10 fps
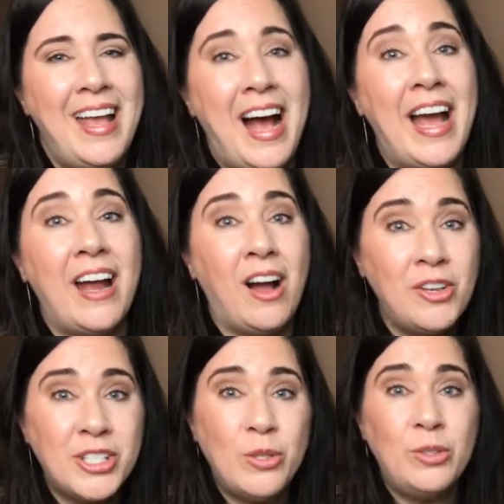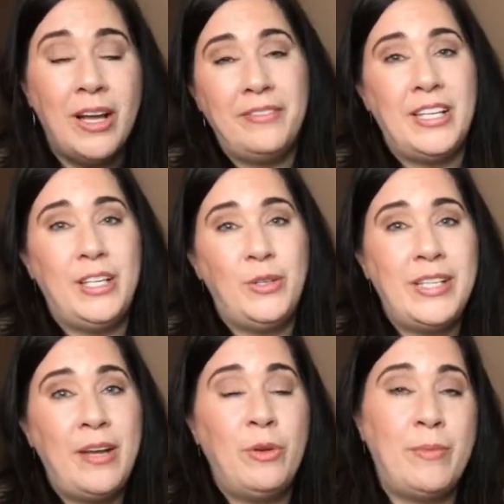I also love to use
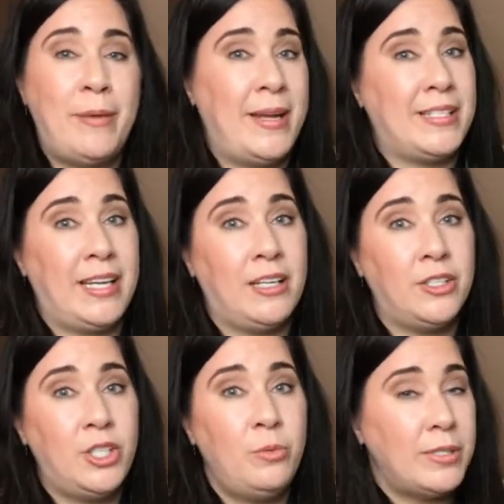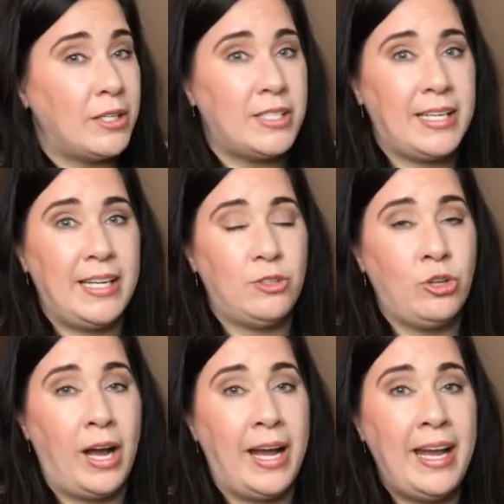it when my mascara tube starts to get
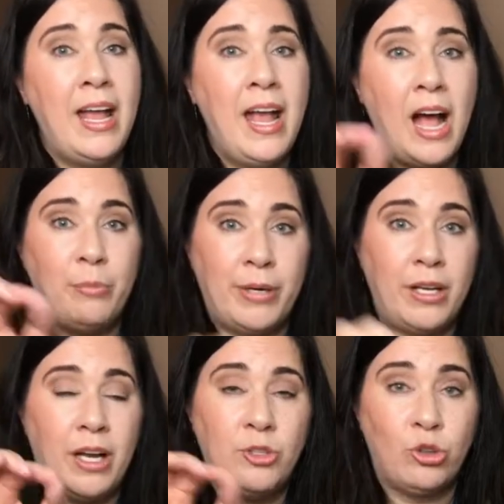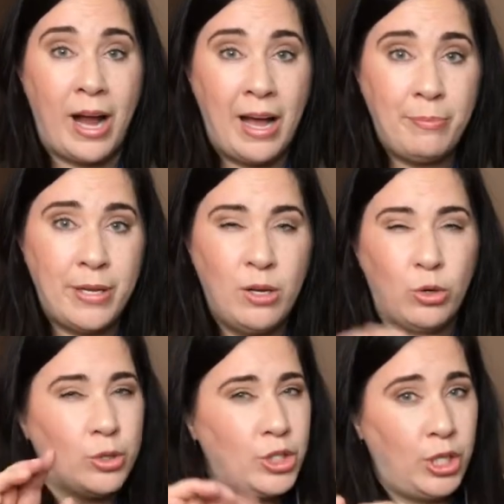dry. I'll put a drop
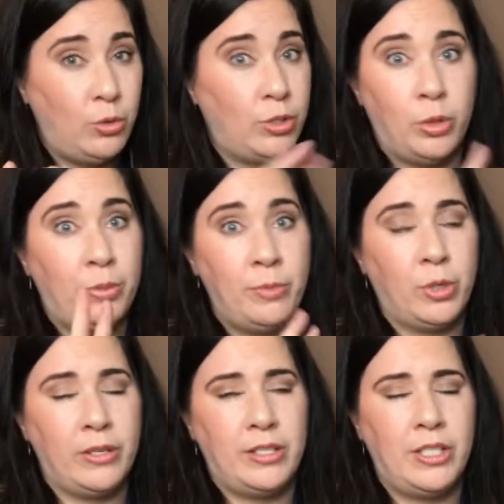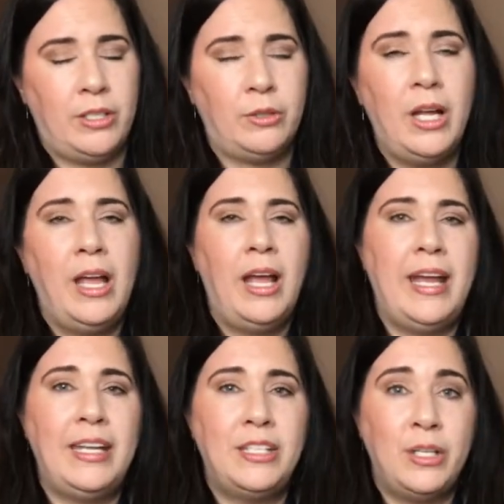or 2, don't put more than 2,
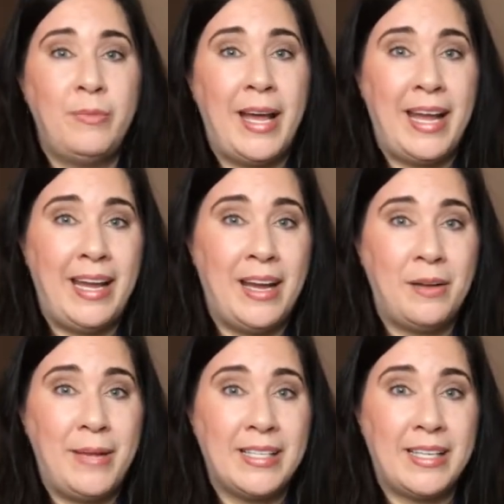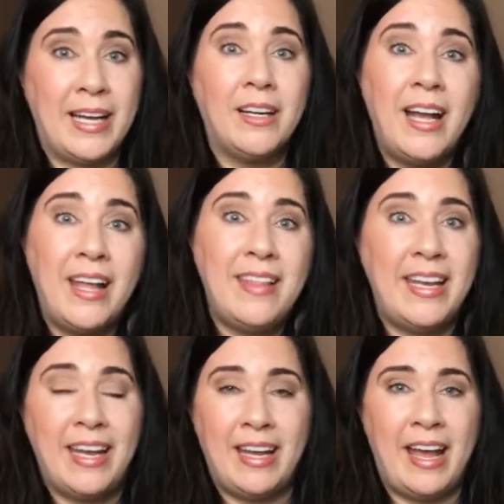into my mascara, and
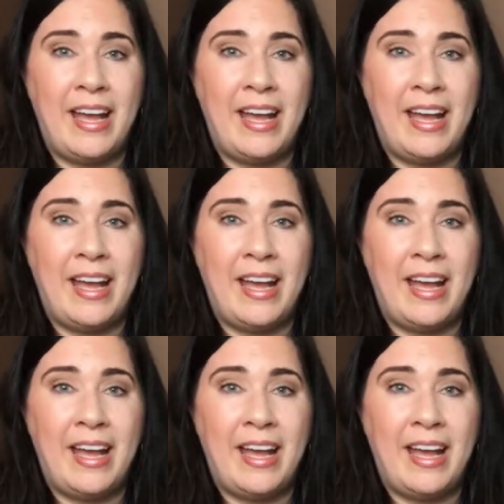then it